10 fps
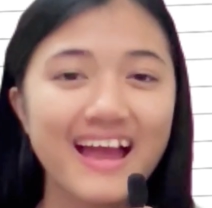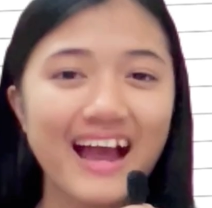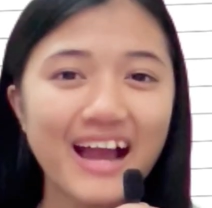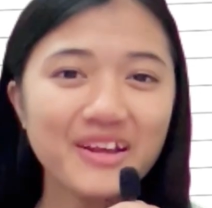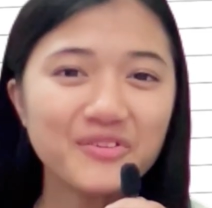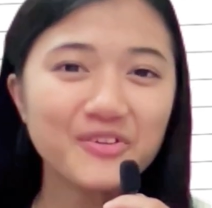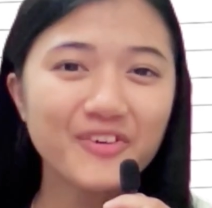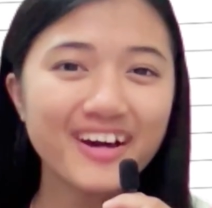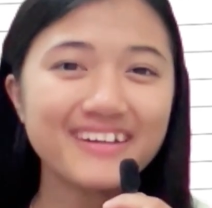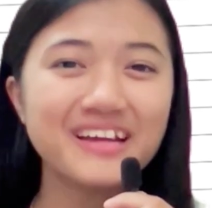Hi
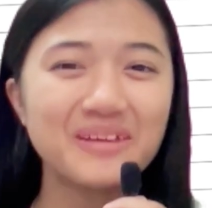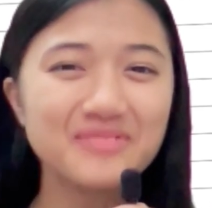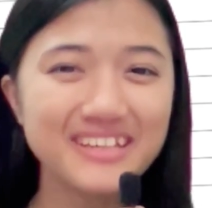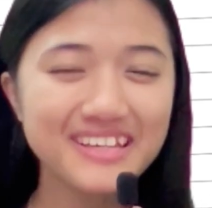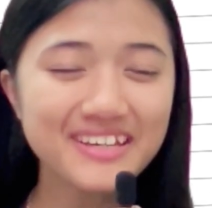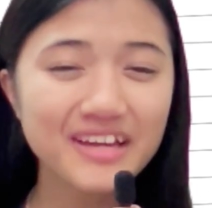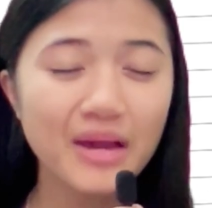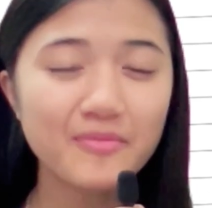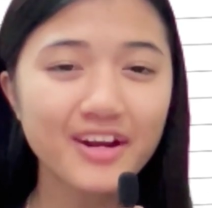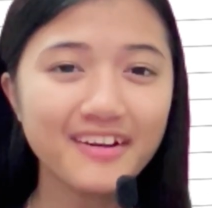everyone, I'm Lily.
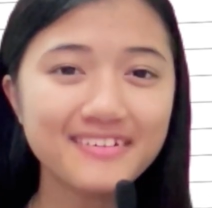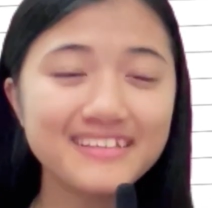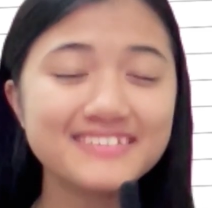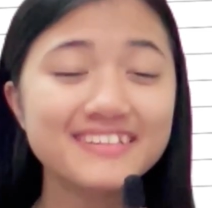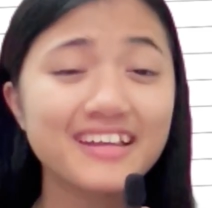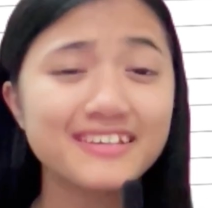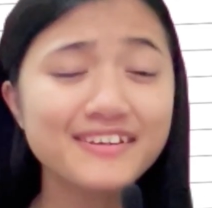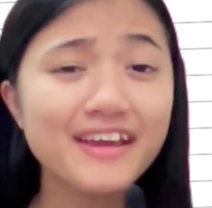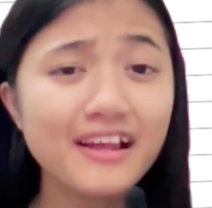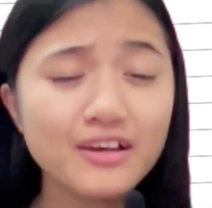I'm currently studying
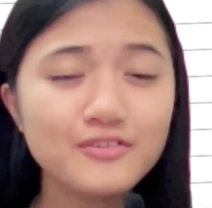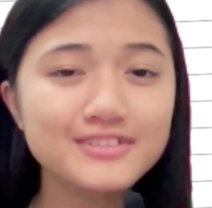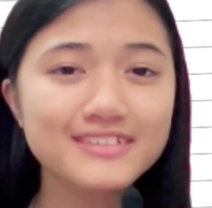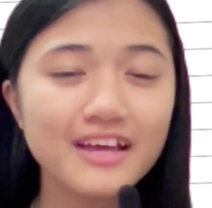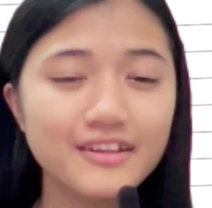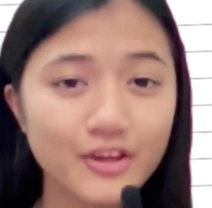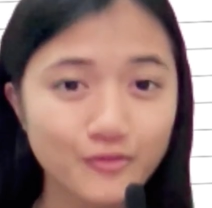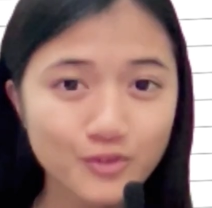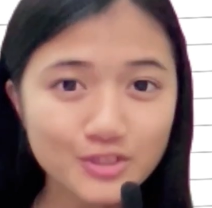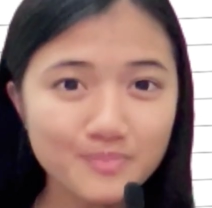A-Levels under
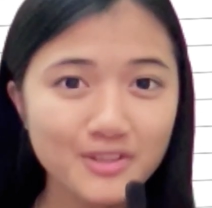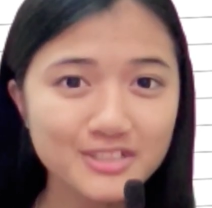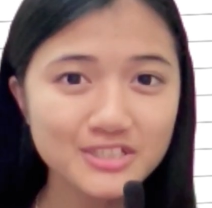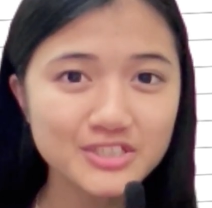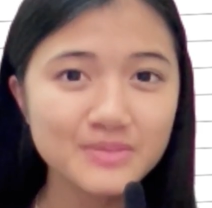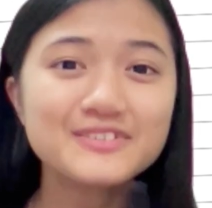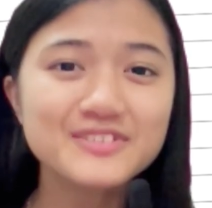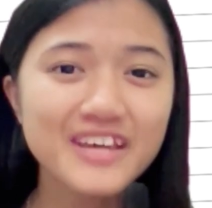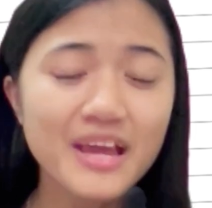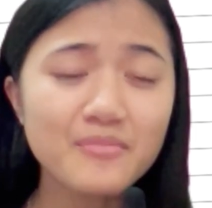full sponsorship.
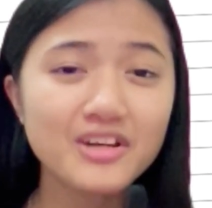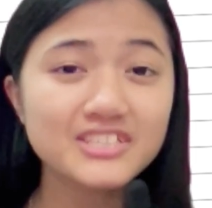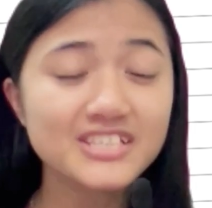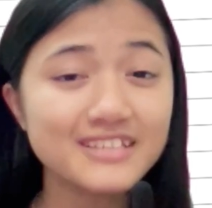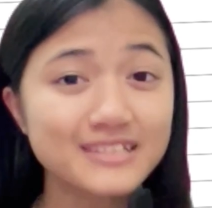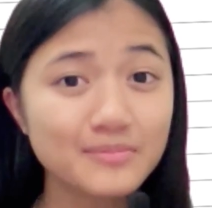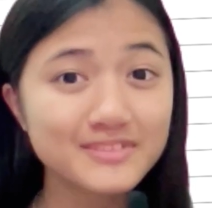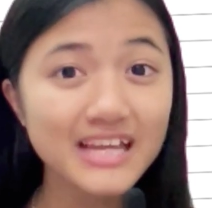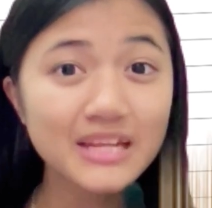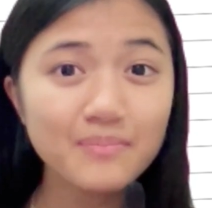Today I'm gonna share some
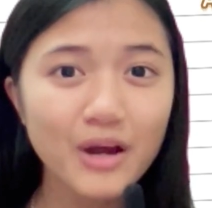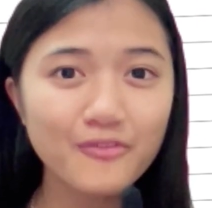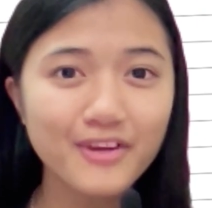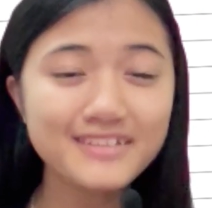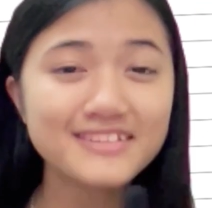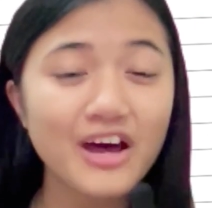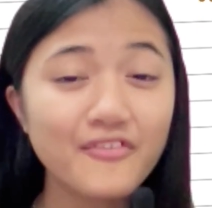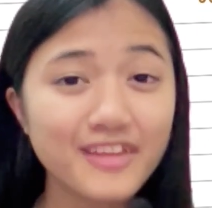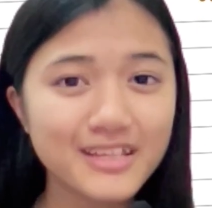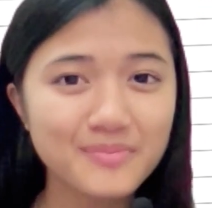study pathways
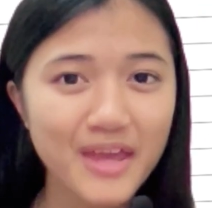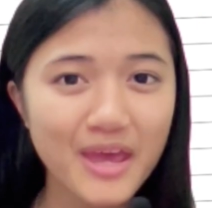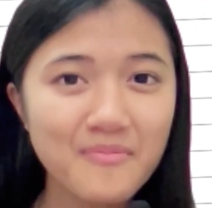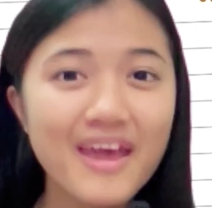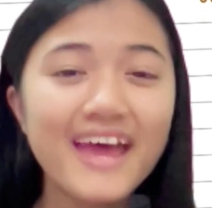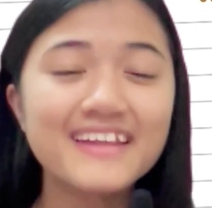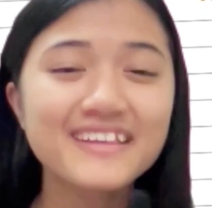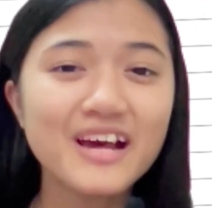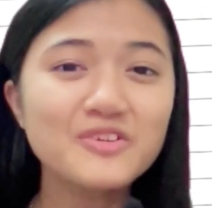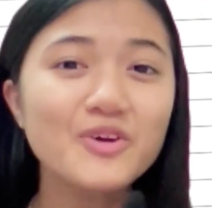after SPM and
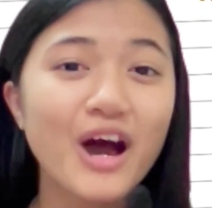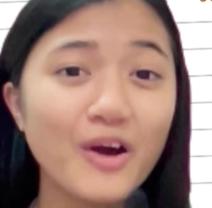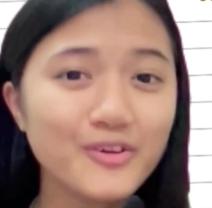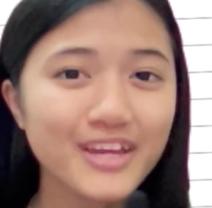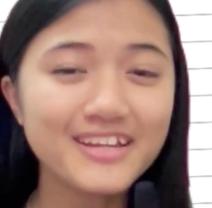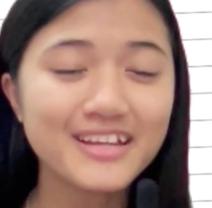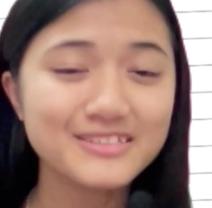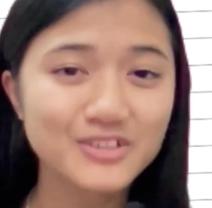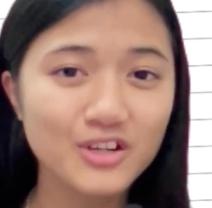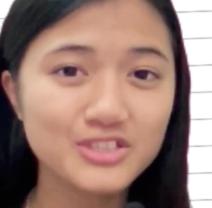tell you how you can get a
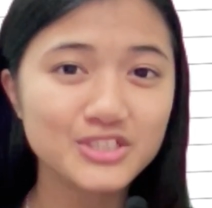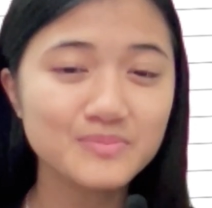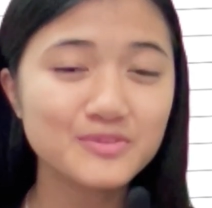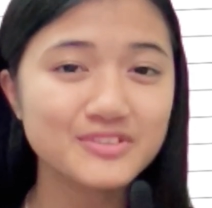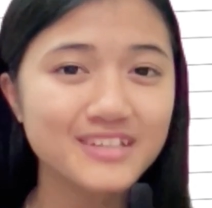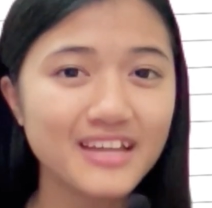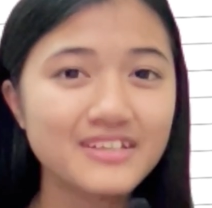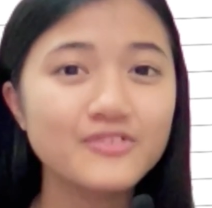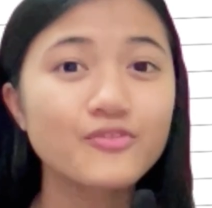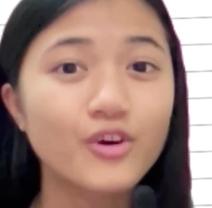scholarship to
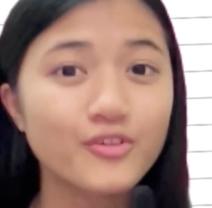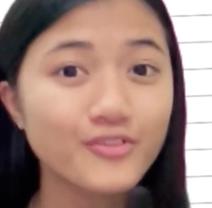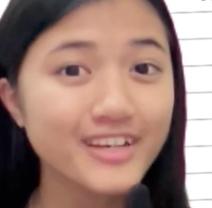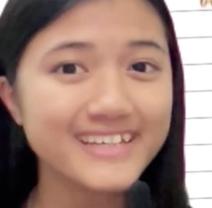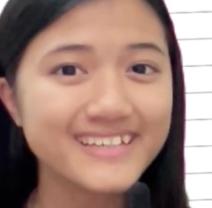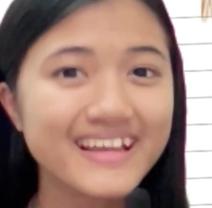study for free.